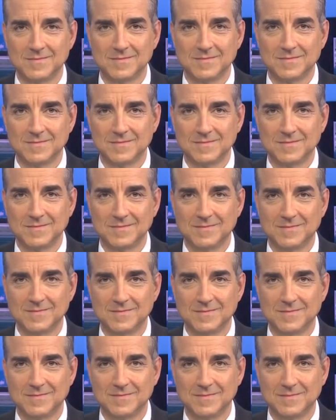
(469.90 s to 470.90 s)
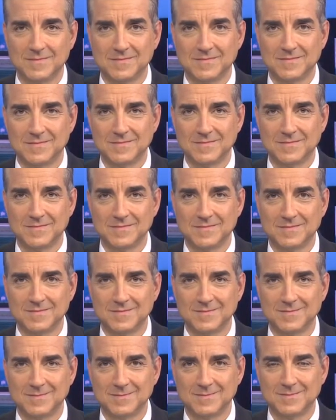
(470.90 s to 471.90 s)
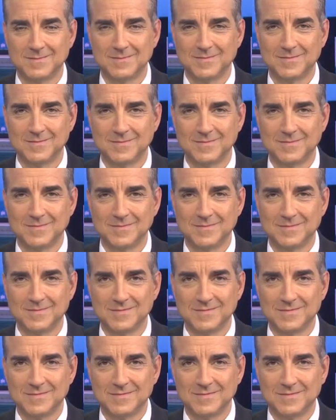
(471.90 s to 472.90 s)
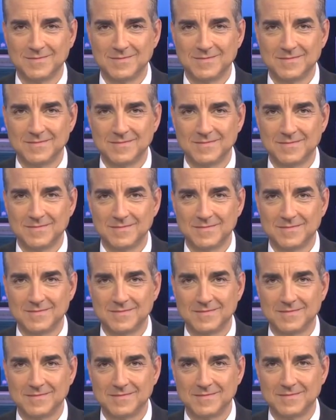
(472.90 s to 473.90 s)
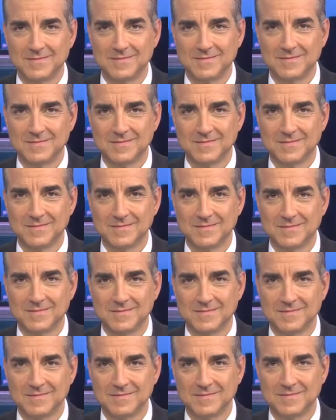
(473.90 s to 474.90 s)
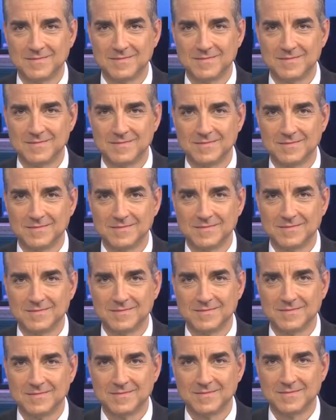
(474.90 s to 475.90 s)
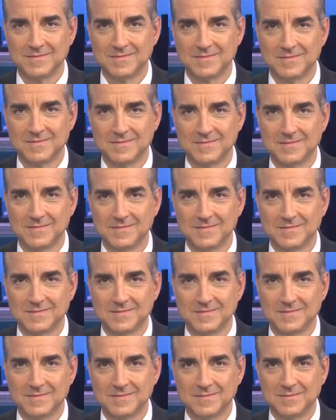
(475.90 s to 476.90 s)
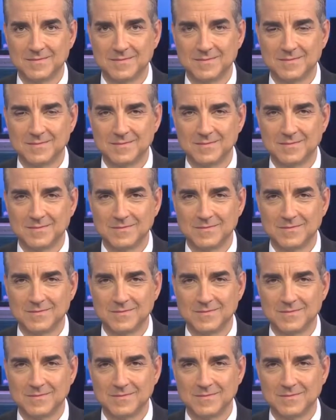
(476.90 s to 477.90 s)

(silent)